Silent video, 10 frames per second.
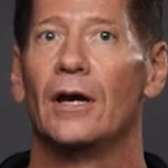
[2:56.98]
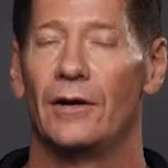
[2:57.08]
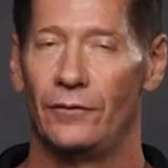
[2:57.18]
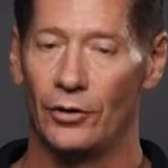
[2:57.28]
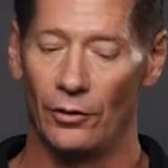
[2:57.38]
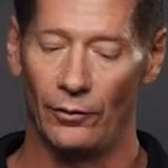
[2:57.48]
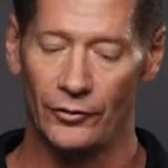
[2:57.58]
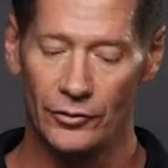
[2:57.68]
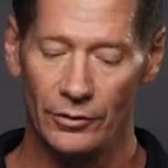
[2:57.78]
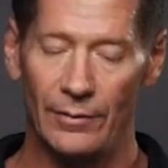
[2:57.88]
If you go with
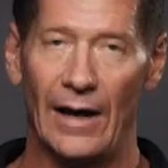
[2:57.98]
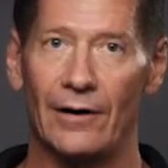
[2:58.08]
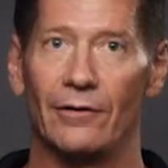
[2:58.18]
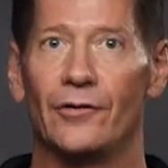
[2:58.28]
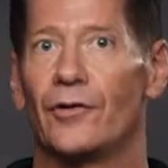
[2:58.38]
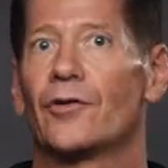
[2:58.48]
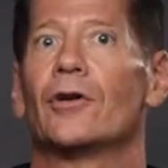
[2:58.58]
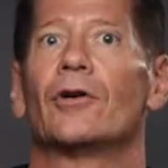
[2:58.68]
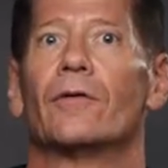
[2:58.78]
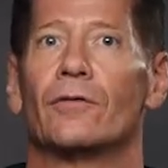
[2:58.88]
2 batteries, it's going
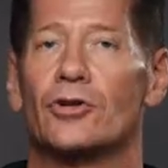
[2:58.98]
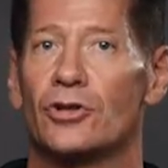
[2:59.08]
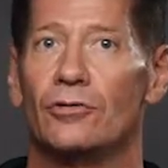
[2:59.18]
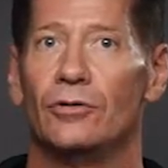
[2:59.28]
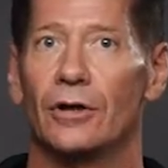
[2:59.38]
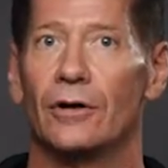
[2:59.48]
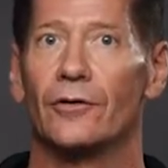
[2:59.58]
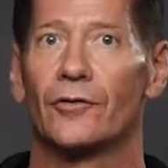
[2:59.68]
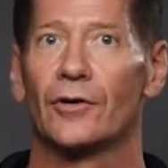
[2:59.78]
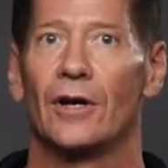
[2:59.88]
to go for 2
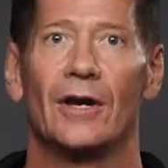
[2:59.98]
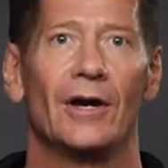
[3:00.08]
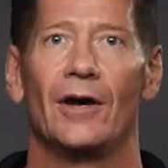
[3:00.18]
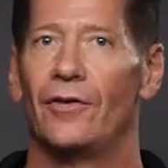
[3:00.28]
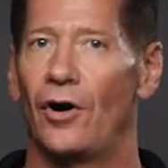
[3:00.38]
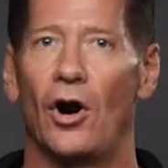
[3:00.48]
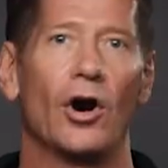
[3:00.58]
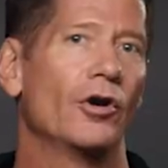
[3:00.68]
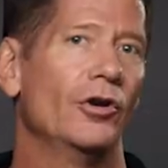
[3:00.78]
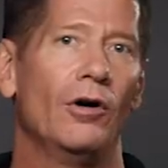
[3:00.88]
years. There
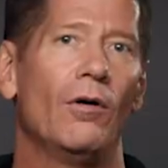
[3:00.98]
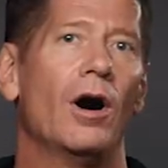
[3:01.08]
are no